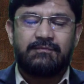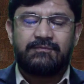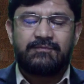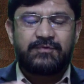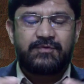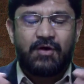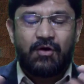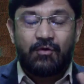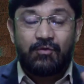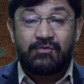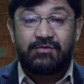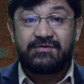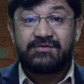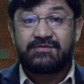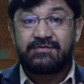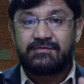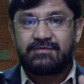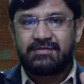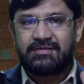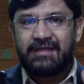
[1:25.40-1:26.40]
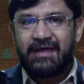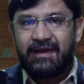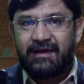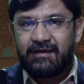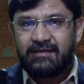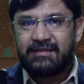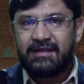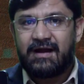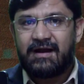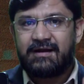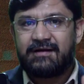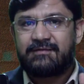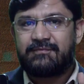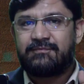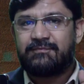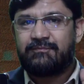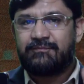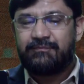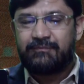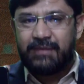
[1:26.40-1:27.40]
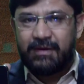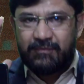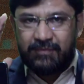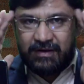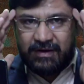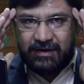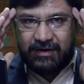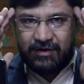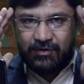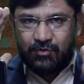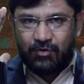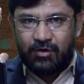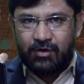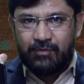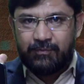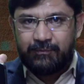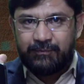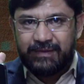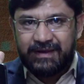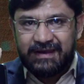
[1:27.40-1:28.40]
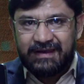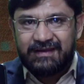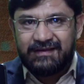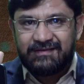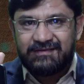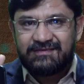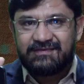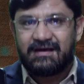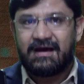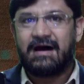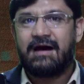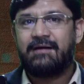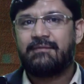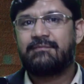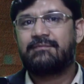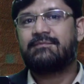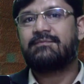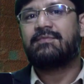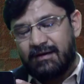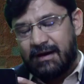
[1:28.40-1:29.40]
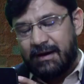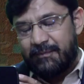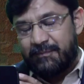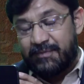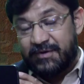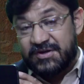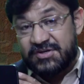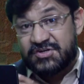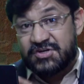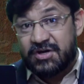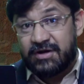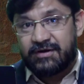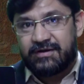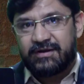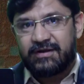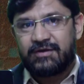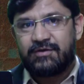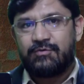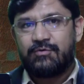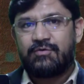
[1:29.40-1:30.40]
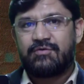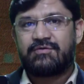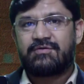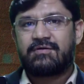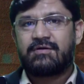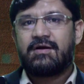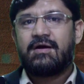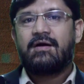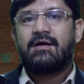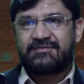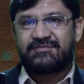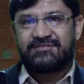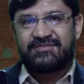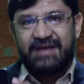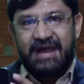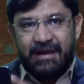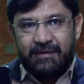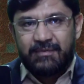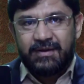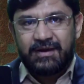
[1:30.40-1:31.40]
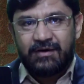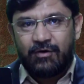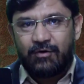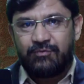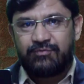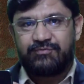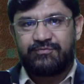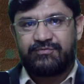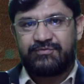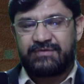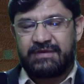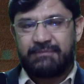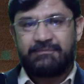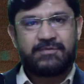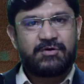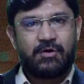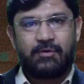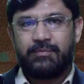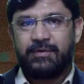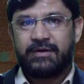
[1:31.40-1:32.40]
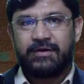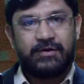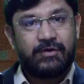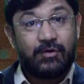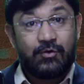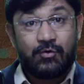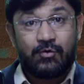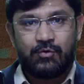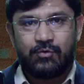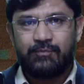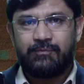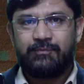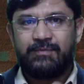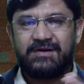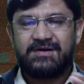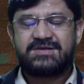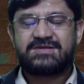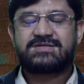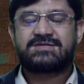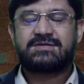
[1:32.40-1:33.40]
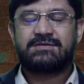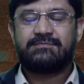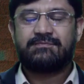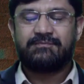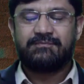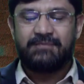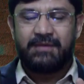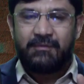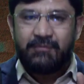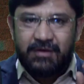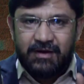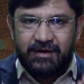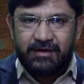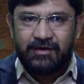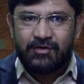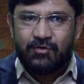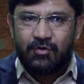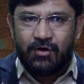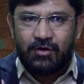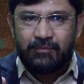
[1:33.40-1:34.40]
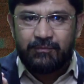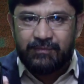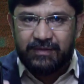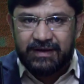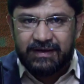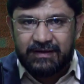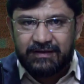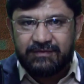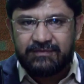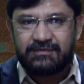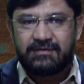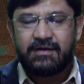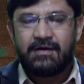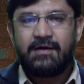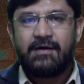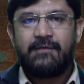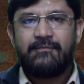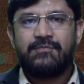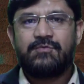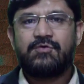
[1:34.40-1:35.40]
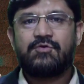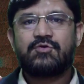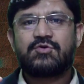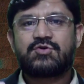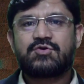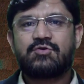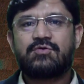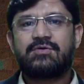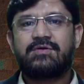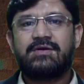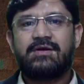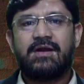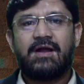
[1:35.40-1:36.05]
don't think that memory recall means I'm appreciating your cramming of some topic. No, but memory recall means you should